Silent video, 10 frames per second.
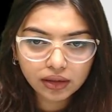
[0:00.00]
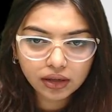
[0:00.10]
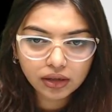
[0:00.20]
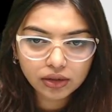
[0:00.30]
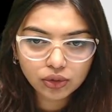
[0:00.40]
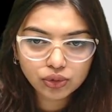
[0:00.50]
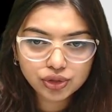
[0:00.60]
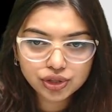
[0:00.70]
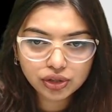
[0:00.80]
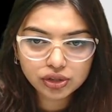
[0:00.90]

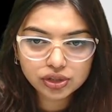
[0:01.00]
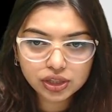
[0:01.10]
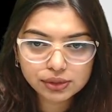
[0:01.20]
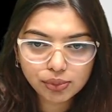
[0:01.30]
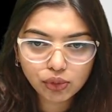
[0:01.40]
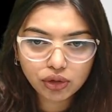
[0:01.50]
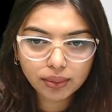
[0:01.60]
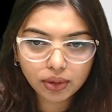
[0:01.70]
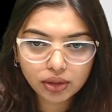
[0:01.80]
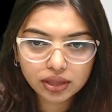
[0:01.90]
Roshni also I spoke
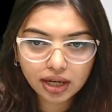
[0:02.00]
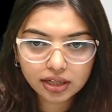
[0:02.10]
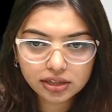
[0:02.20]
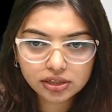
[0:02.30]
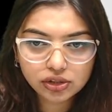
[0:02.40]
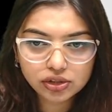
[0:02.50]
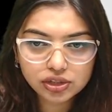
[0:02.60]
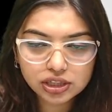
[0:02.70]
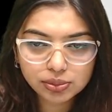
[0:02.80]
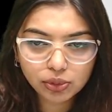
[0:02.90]
about. Ratis also I
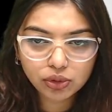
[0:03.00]
spoke